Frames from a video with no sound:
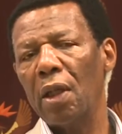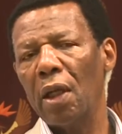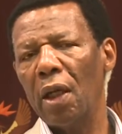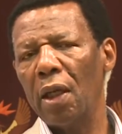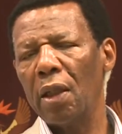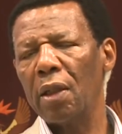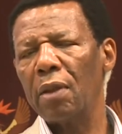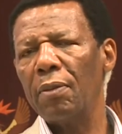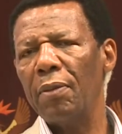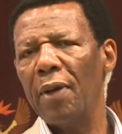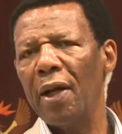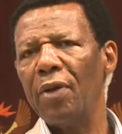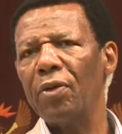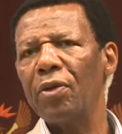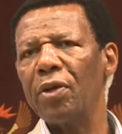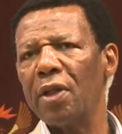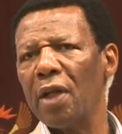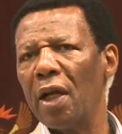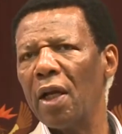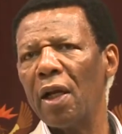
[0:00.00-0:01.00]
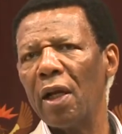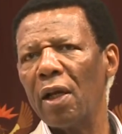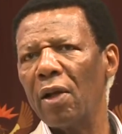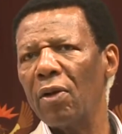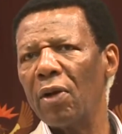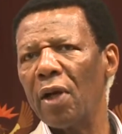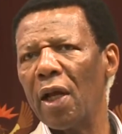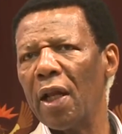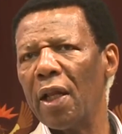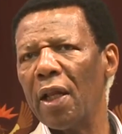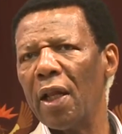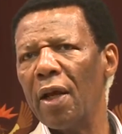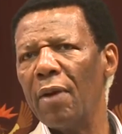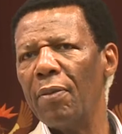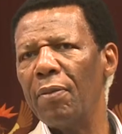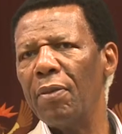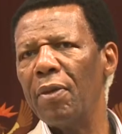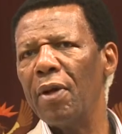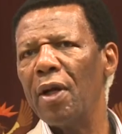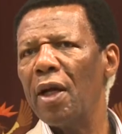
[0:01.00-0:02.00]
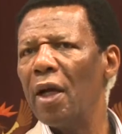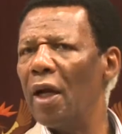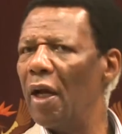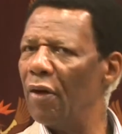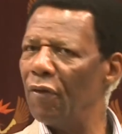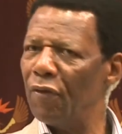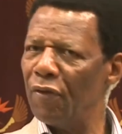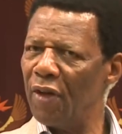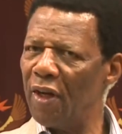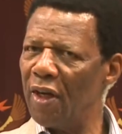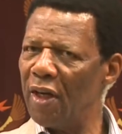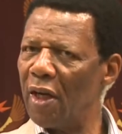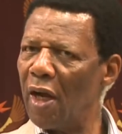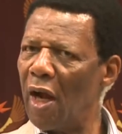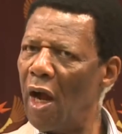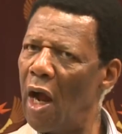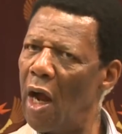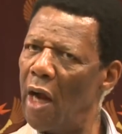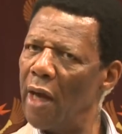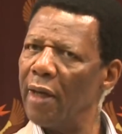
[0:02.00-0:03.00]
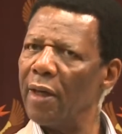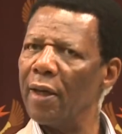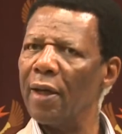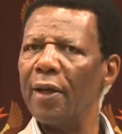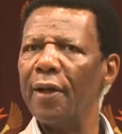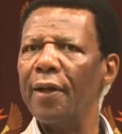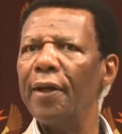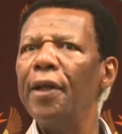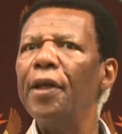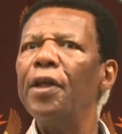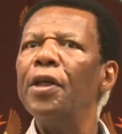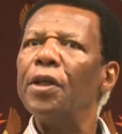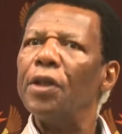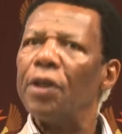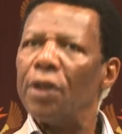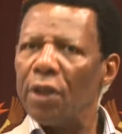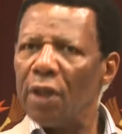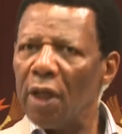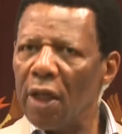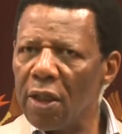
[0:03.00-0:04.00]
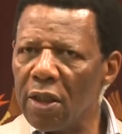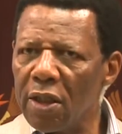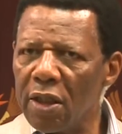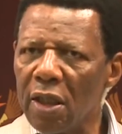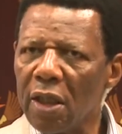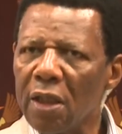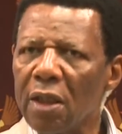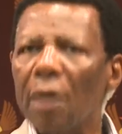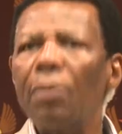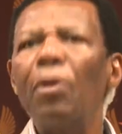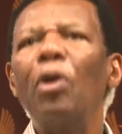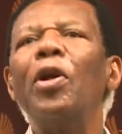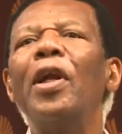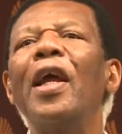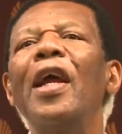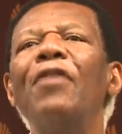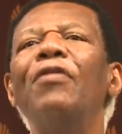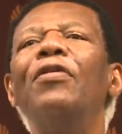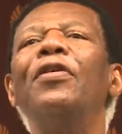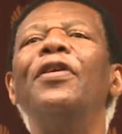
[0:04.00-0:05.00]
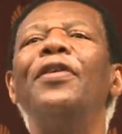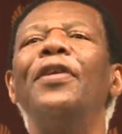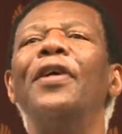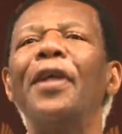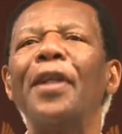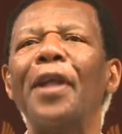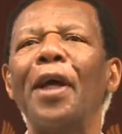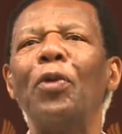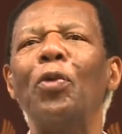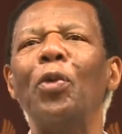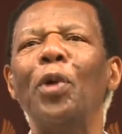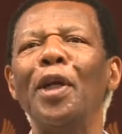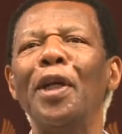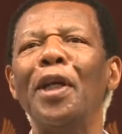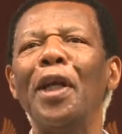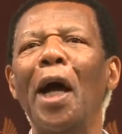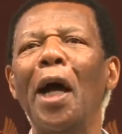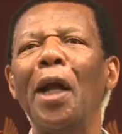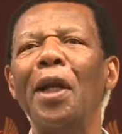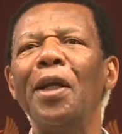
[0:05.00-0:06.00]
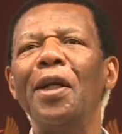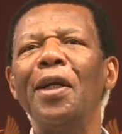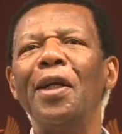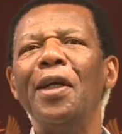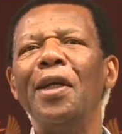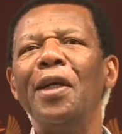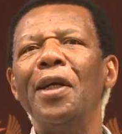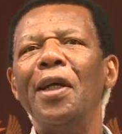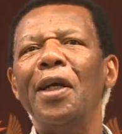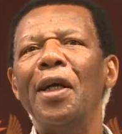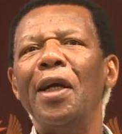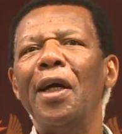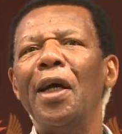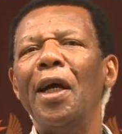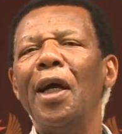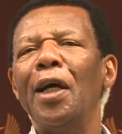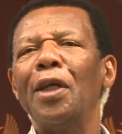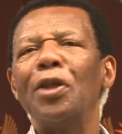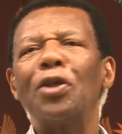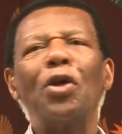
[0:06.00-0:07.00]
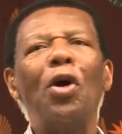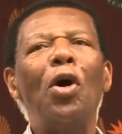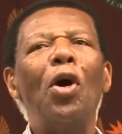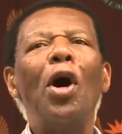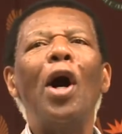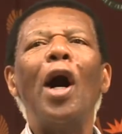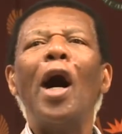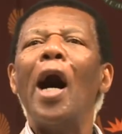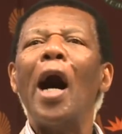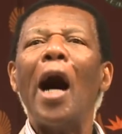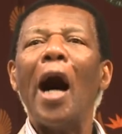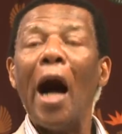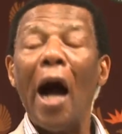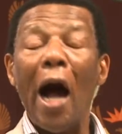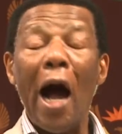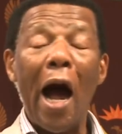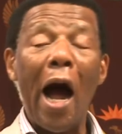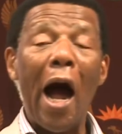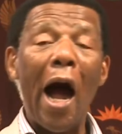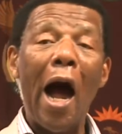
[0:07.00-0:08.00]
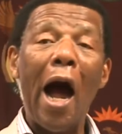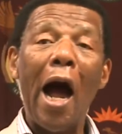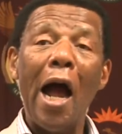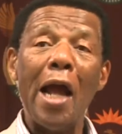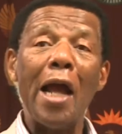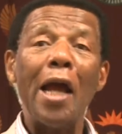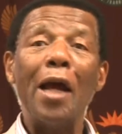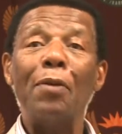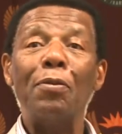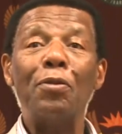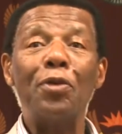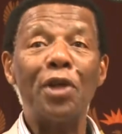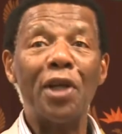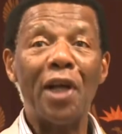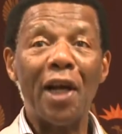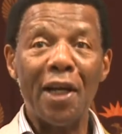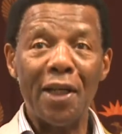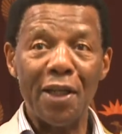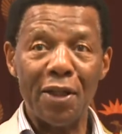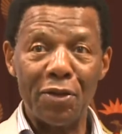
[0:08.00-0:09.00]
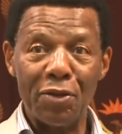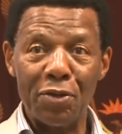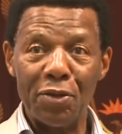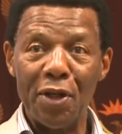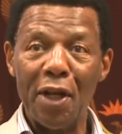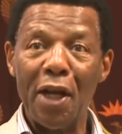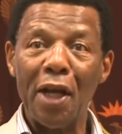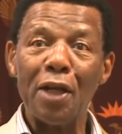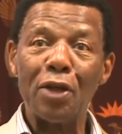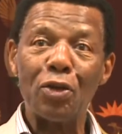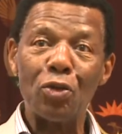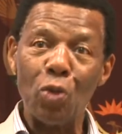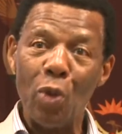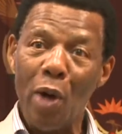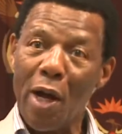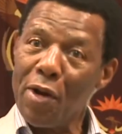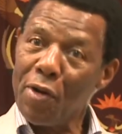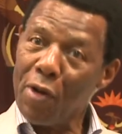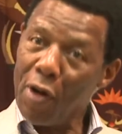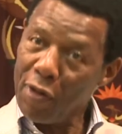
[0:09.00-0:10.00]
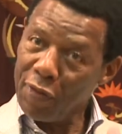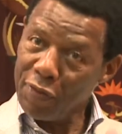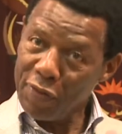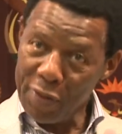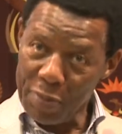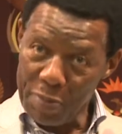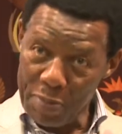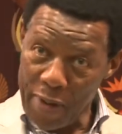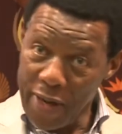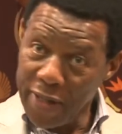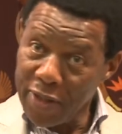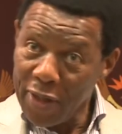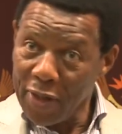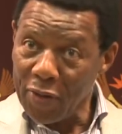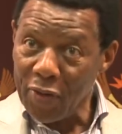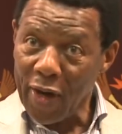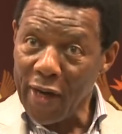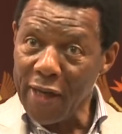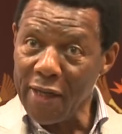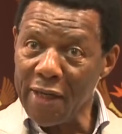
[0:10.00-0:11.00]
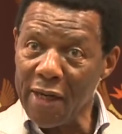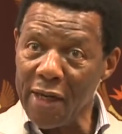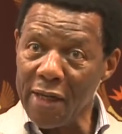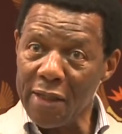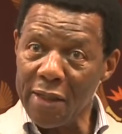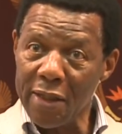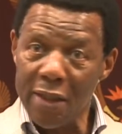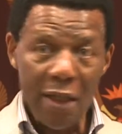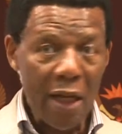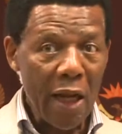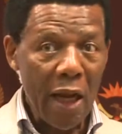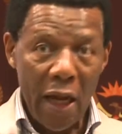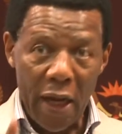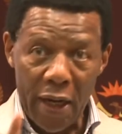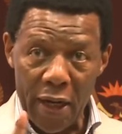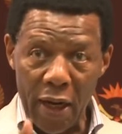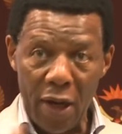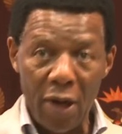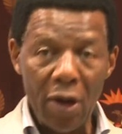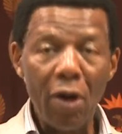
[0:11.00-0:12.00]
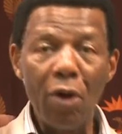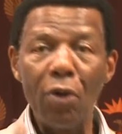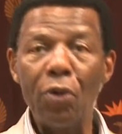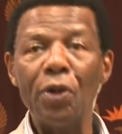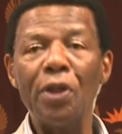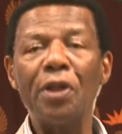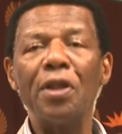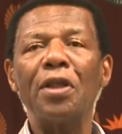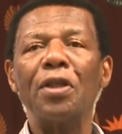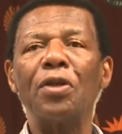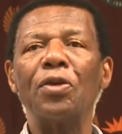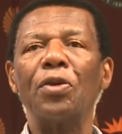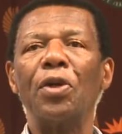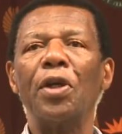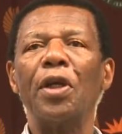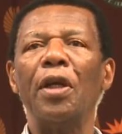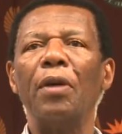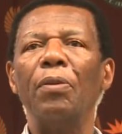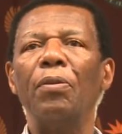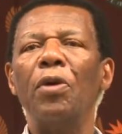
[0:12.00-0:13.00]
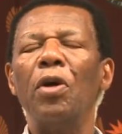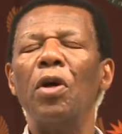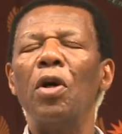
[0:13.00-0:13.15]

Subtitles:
And the man would take a look at them and very kindly change just about everything that we had done. So I am regarded today as one of the better writers, and I owe it to him.